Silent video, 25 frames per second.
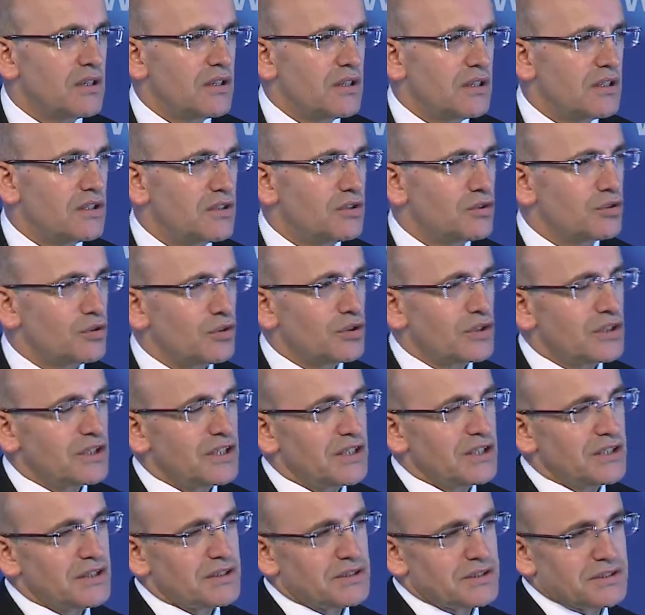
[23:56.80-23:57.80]
In Turkey,
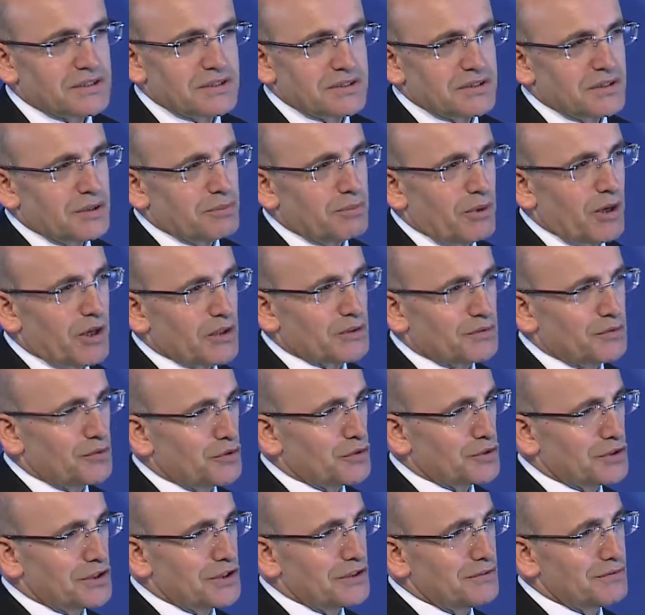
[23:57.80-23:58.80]
it's about
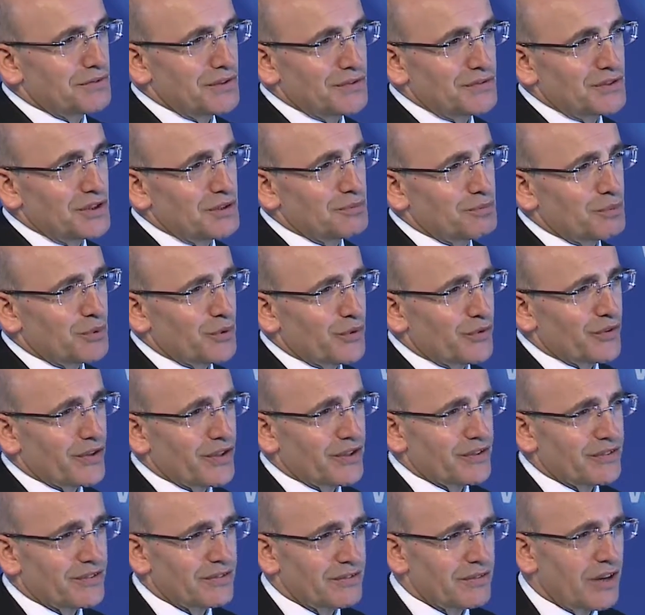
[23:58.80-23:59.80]

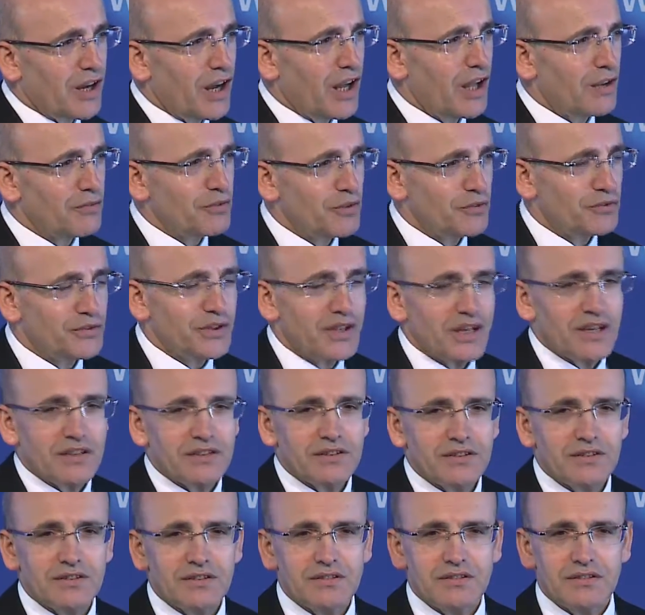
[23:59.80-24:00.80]
14-15%, half of
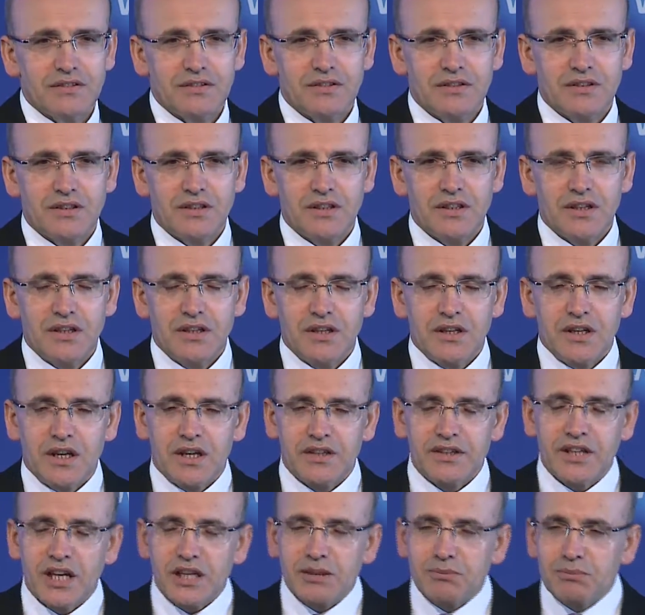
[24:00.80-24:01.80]
that.
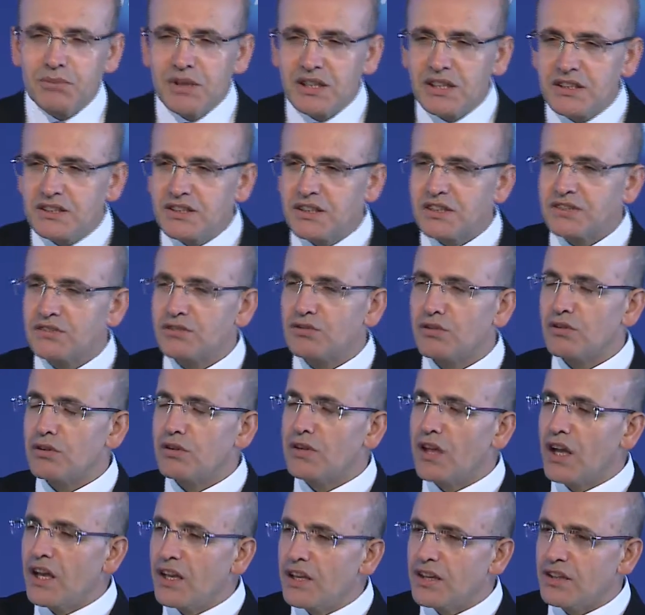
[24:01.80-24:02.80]
And that makes us
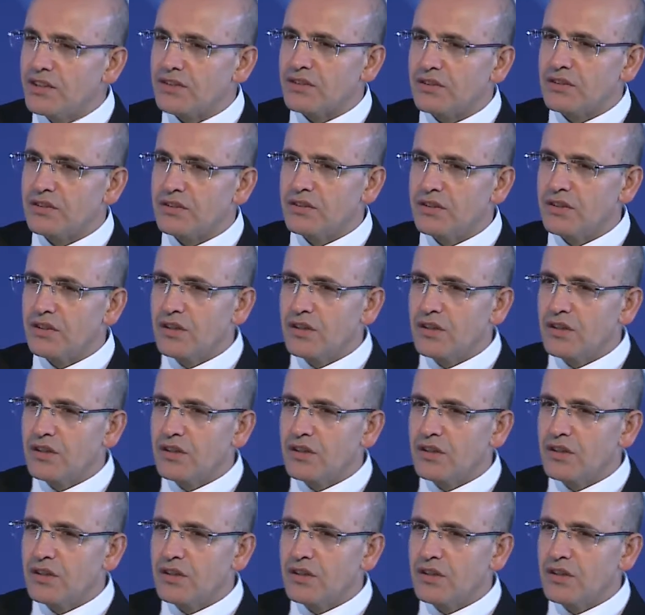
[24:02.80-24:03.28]
reliant